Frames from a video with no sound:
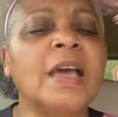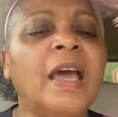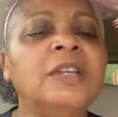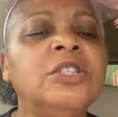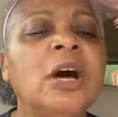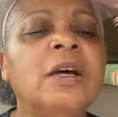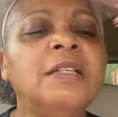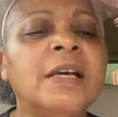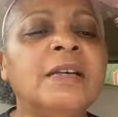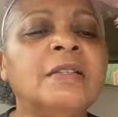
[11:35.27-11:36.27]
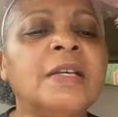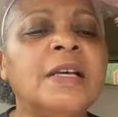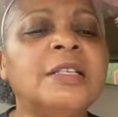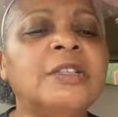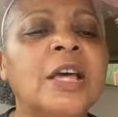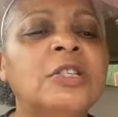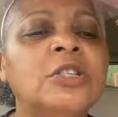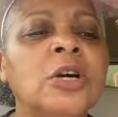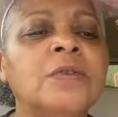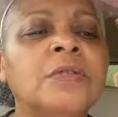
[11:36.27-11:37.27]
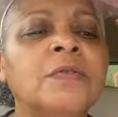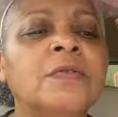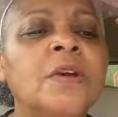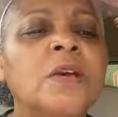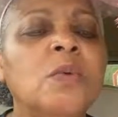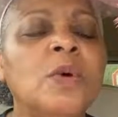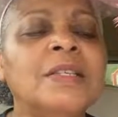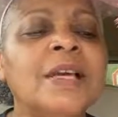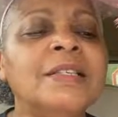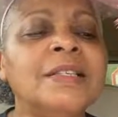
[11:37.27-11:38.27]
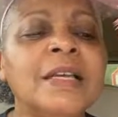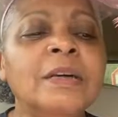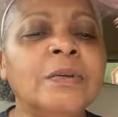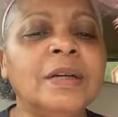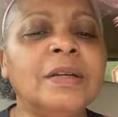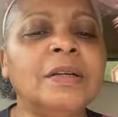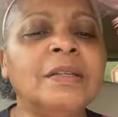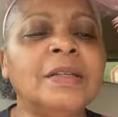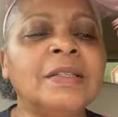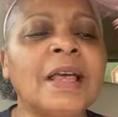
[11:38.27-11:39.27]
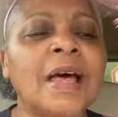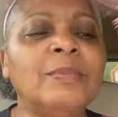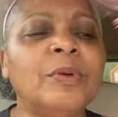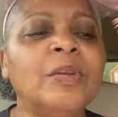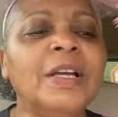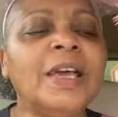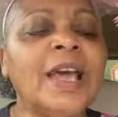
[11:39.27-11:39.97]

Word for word: And John tells us that Joseph was a secret disciple,